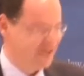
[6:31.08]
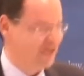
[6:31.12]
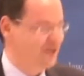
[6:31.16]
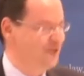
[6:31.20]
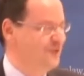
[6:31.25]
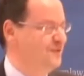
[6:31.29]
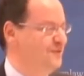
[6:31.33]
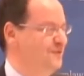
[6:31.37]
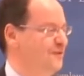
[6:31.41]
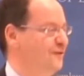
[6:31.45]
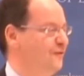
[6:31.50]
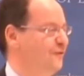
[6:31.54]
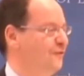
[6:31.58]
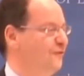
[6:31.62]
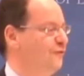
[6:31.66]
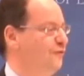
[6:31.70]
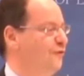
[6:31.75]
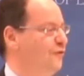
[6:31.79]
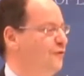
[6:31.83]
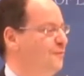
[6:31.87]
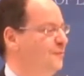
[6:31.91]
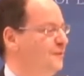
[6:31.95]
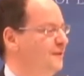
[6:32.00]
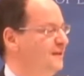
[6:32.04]
2
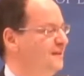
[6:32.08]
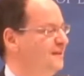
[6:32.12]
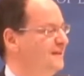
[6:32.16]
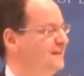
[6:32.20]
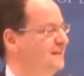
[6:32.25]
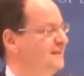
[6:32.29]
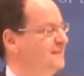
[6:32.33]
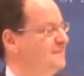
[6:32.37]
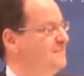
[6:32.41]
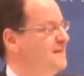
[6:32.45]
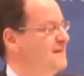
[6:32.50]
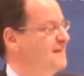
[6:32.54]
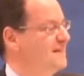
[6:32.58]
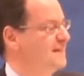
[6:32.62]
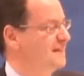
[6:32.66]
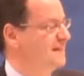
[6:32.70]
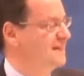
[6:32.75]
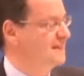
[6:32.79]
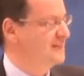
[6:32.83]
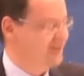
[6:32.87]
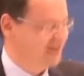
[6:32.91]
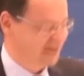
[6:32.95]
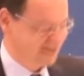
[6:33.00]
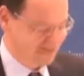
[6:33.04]
formal
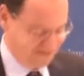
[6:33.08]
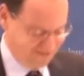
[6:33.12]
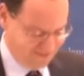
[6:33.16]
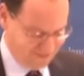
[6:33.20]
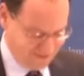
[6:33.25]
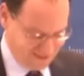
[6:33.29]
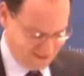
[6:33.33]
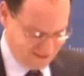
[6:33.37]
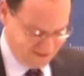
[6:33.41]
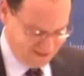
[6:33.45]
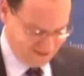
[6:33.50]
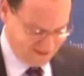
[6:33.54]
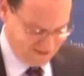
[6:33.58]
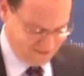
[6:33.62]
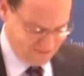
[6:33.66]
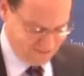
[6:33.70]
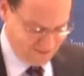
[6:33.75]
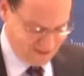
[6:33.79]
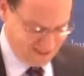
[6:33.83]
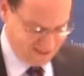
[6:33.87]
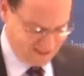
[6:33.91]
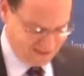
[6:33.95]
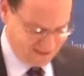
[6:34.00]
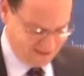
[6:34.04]
meetings with
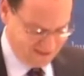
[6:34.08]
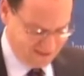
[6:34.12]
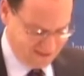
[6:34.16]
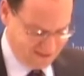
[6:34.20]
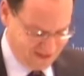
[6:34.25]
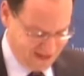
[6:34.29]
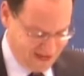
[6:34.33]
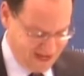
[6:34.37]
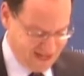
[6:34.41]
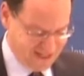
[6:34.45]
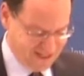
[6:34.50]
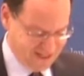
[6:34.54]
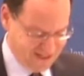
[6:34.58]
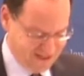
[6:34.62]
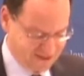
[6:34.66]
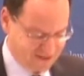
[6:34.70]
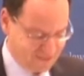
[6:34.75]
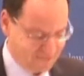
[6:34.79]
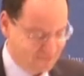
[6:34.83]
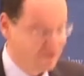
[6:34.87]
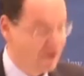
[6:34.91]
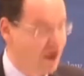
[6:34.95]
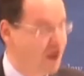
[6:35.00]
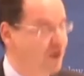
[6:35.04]
Mr. Haynes,
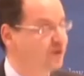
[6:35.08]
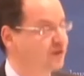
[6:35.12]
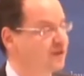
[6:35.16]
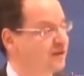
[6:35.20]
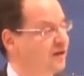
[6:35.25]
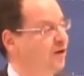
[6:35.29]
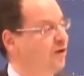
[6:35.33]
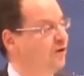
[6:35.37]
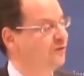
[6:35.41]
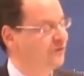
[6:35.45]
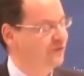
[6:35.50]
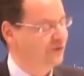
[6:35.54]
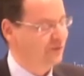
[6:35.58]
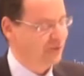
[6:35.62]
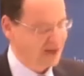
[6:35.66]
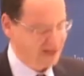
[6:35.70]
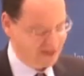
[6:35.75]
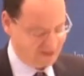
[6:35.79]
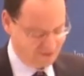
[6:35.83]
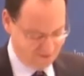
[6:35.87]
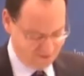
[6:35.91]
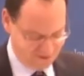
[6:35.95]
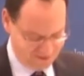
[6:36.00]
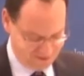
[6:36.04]
both off the
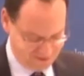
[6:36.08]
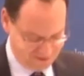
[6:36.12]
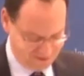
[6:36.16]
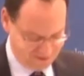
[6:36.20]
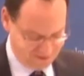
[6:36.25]
record.